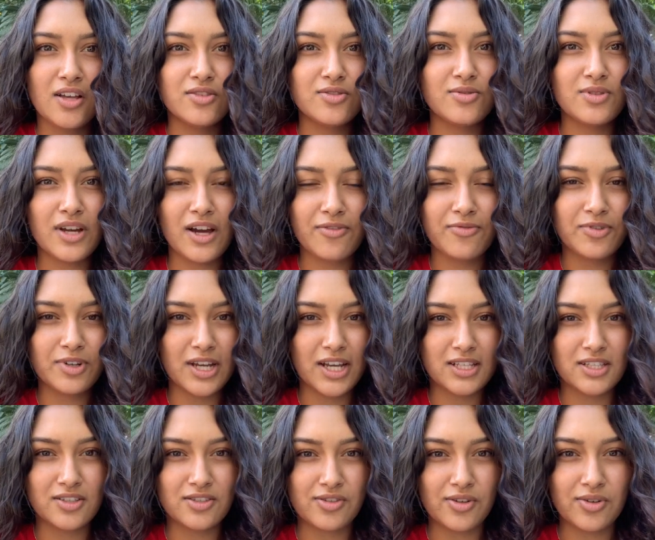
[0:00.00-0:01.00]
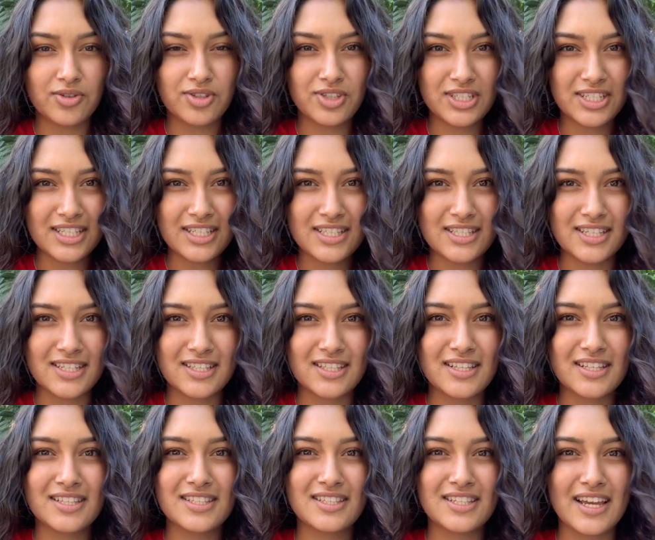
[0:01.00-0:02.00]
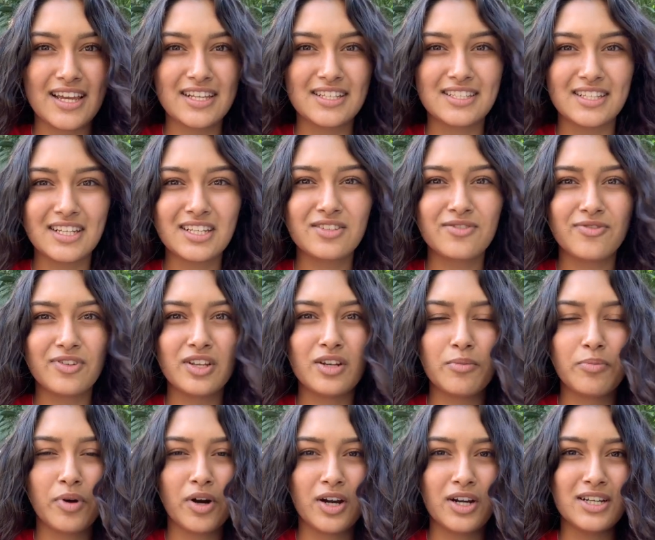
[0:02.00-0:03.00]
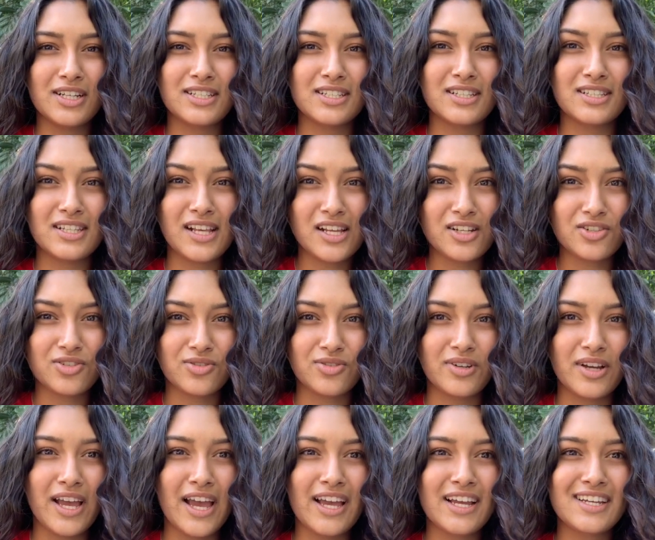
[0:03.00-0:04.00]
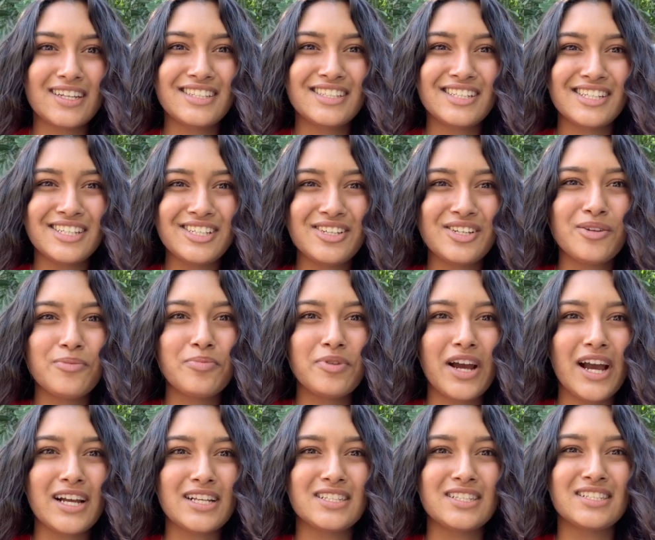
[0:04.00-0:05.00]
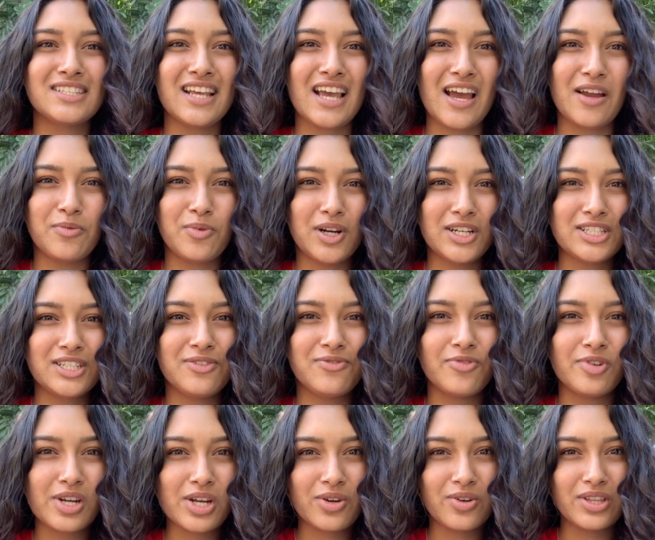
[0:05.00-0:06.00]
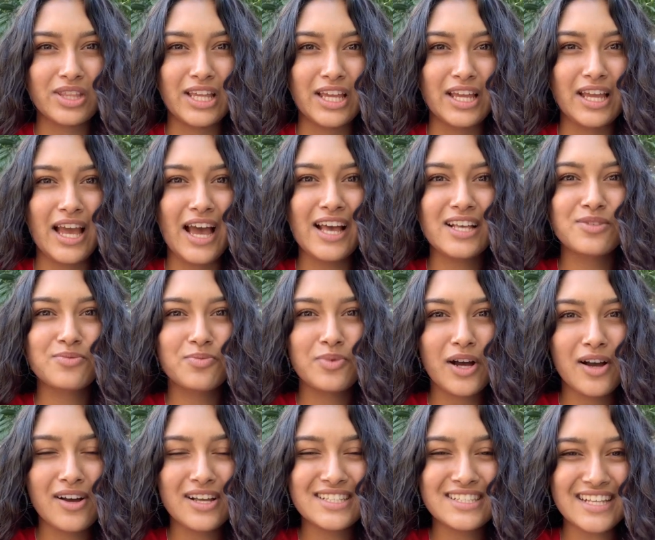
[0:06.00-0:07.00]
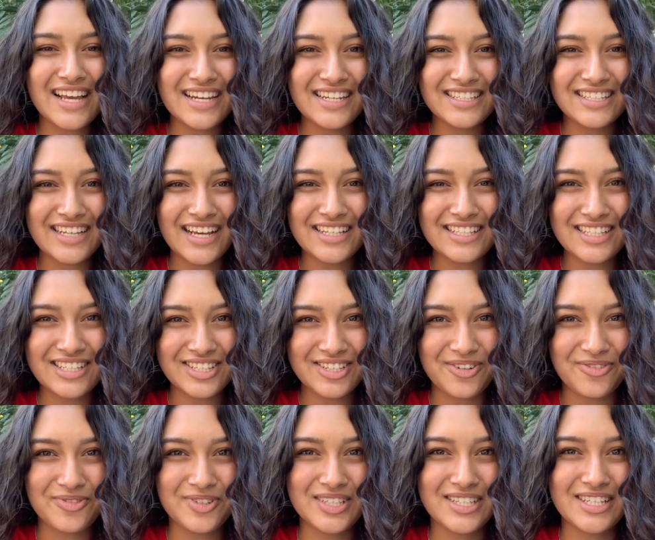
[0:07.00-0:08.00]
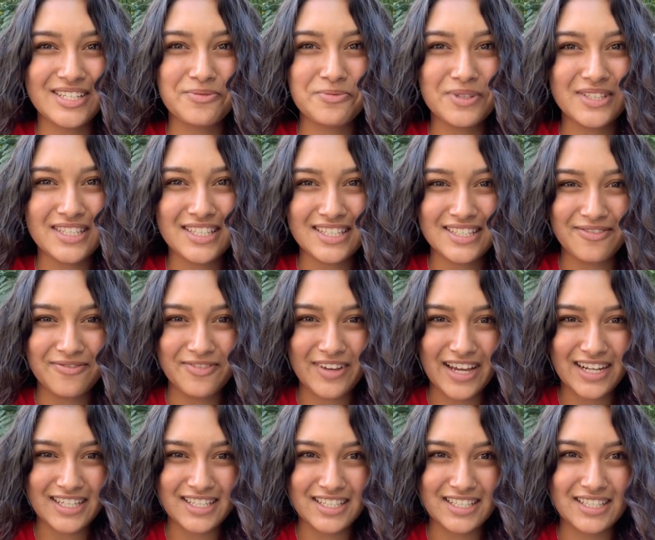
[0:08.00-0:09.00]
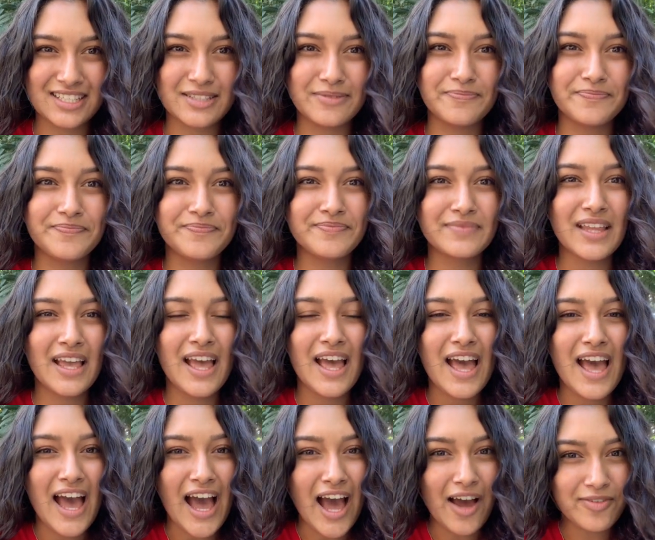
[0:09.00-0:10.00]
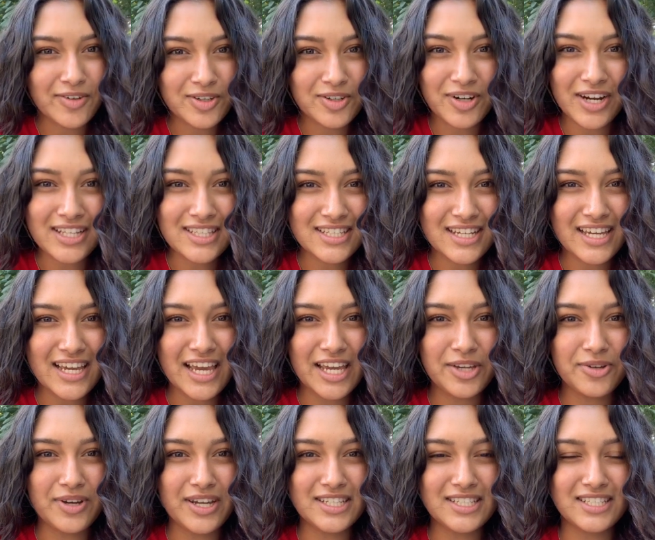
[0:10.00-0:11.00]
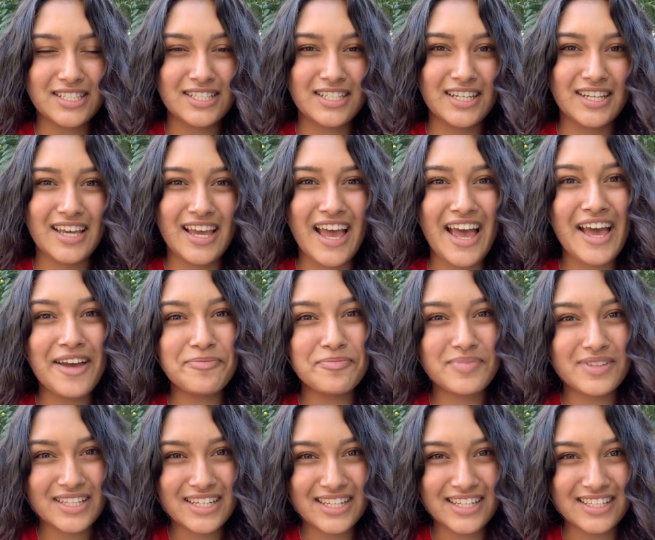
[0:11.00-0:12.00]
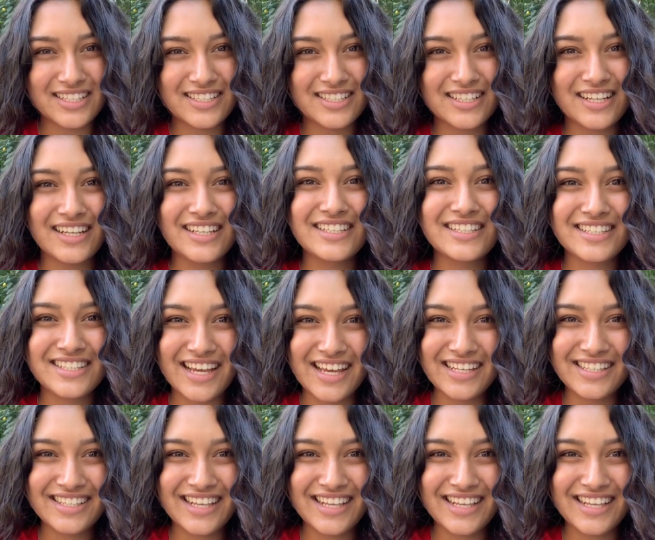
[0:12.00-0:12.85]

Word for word: Do not forget to social distance. Staying six feet apart is essential, and continue to practice hand washing frequently, as well as sanitizing surfaces with disinfectants. Have a great day at AUHSD, and please stay